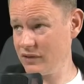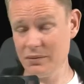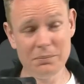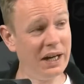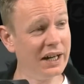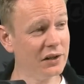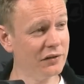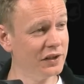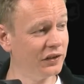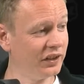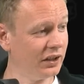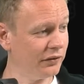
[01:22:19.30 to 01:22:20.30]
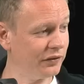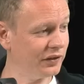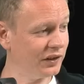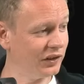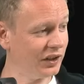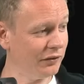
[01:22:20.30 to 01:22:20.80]
part of the
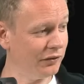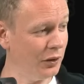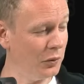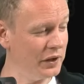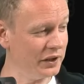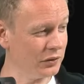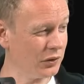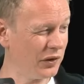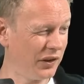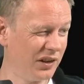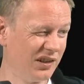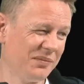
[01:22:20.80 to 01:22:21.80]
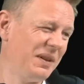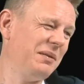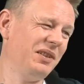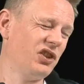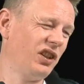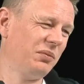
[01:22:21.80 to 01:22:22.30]
self-loathing north. Maybe
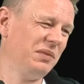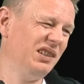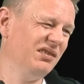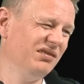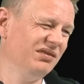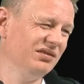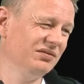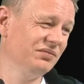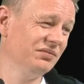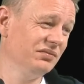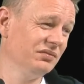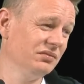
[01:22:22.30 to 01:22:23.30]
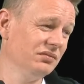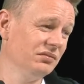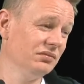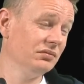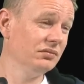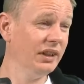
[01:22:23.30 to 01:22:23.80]
it's just me.
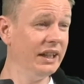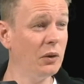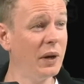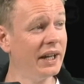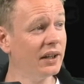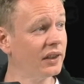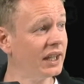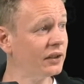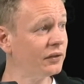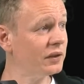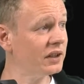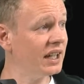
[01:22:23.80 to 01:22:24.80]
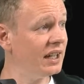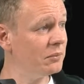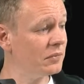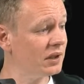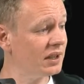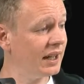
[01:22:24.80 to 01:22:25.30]
Either way, thanks for the game,
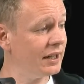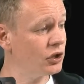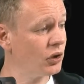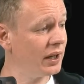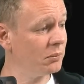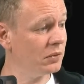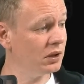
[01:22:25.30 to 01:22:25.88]
KJM.